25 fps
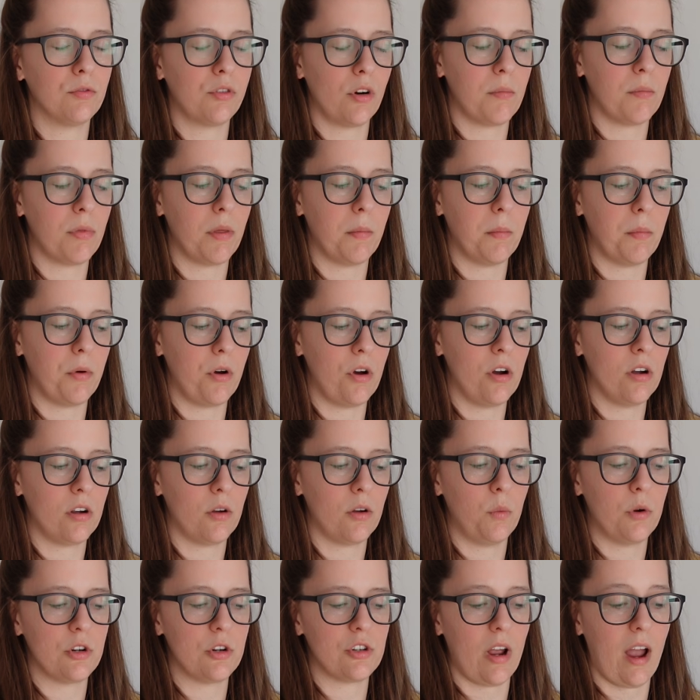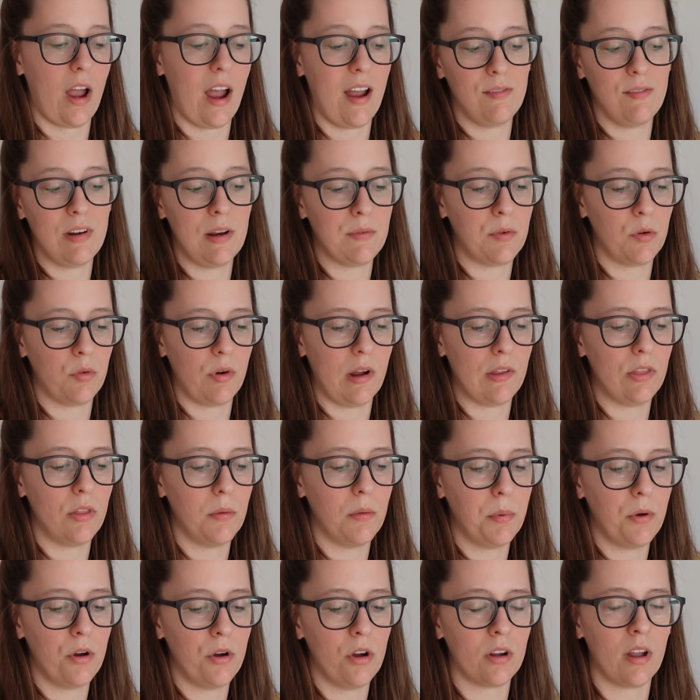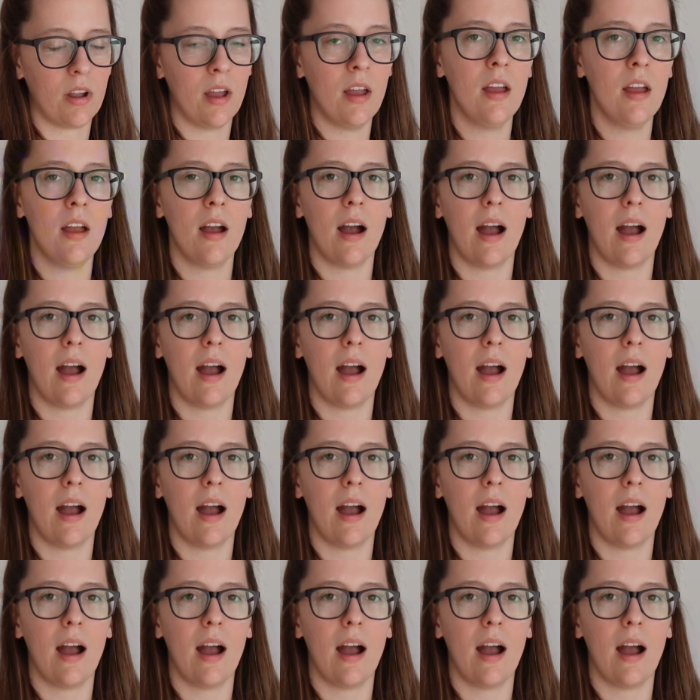from the book, which I've never read the book.